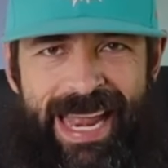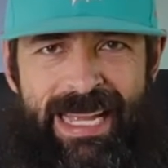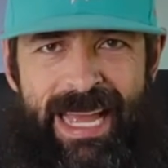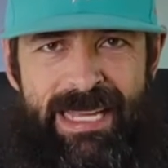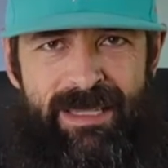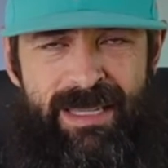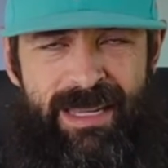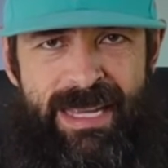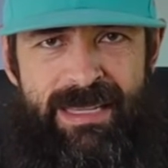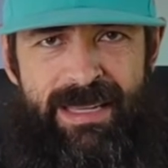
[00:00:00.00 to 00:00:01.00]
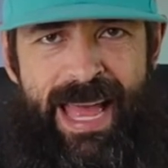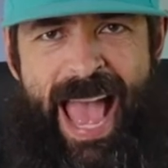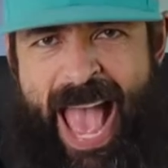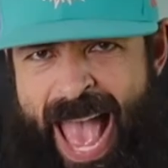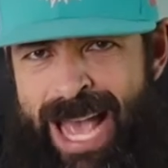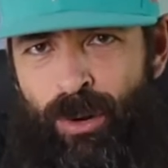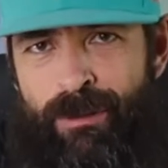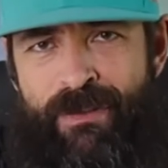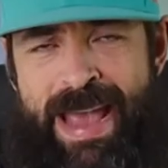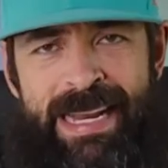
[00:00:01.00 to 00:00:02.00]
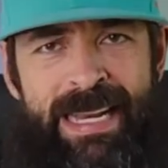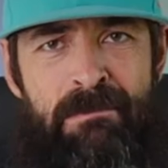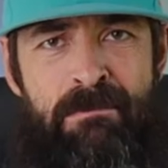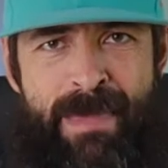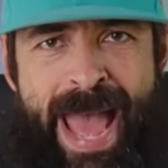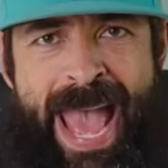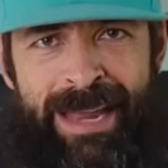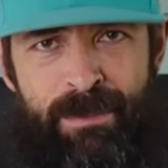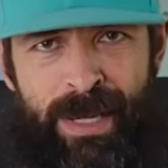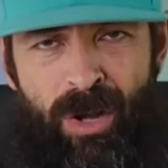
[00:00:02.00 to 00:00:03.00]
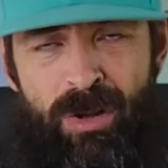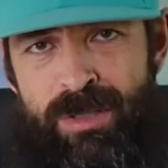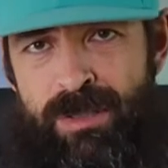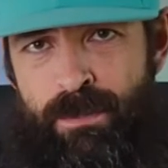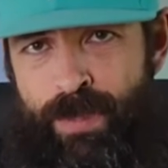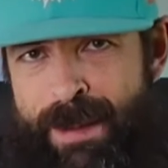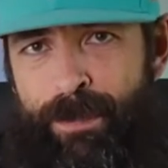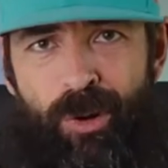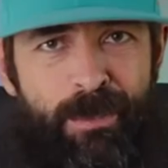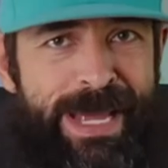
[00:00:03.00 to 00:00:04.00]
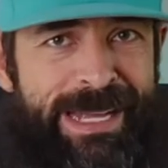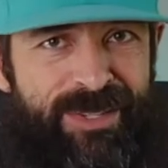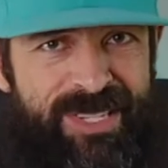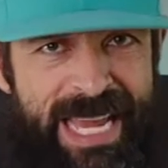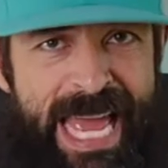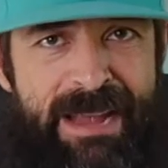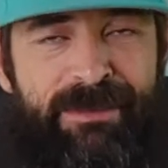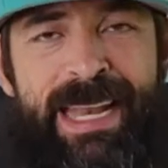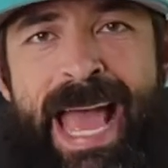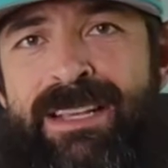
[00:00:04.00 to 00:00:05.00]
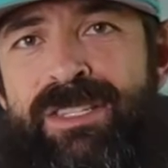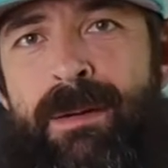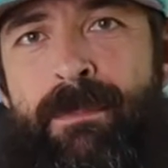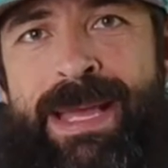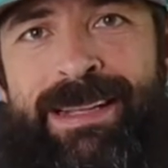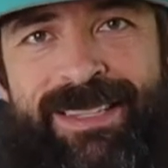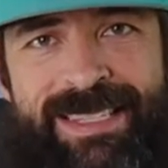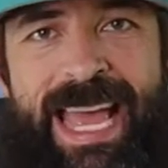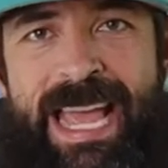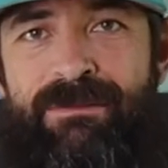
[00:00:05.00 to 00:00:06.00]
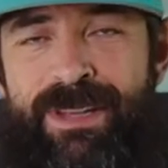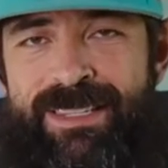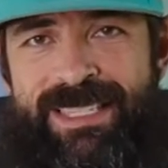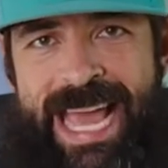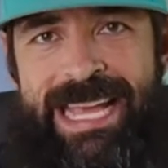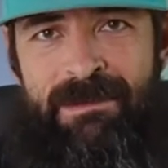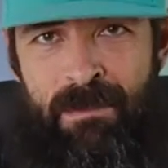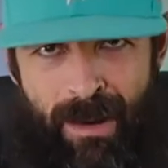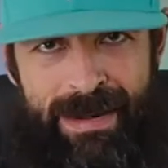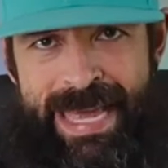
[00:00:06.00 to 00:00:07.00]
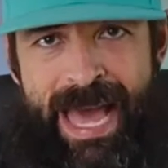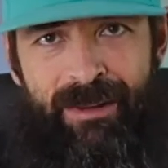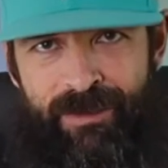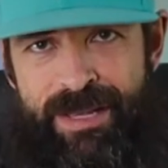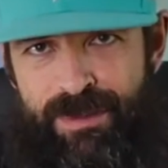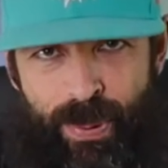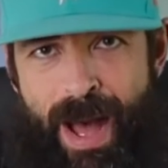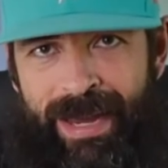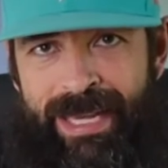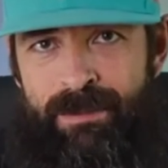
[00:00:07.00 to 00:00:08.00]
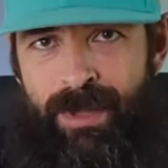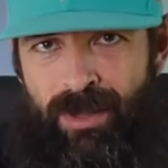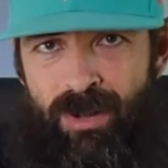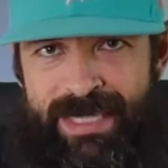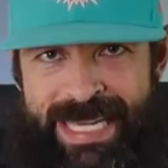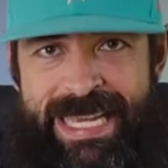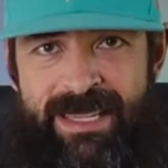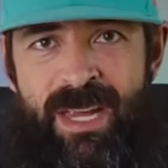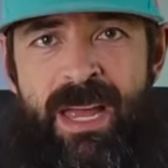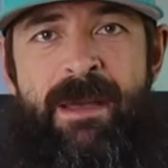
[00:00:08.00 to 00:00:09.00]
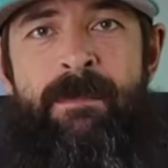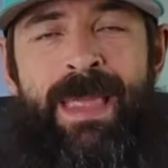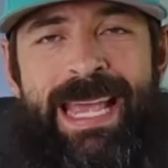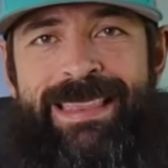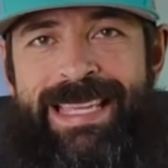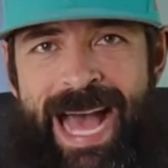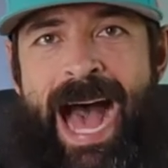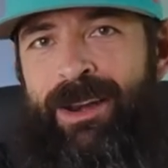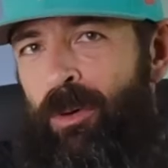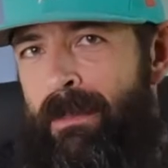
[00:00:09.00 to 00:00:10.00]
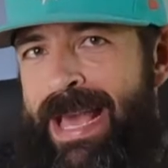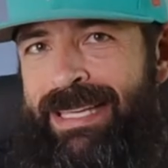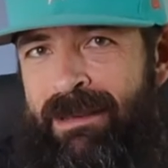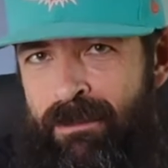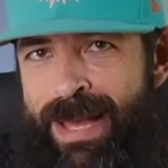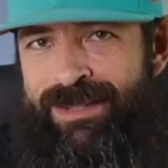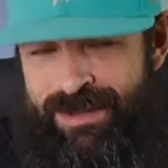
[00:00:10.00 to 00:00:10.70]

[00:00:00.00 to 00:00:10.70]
and he, he's he's aggravated and mad because people are being saved, and as they're being saved, it's taking money out of his pocket because he is in the idol making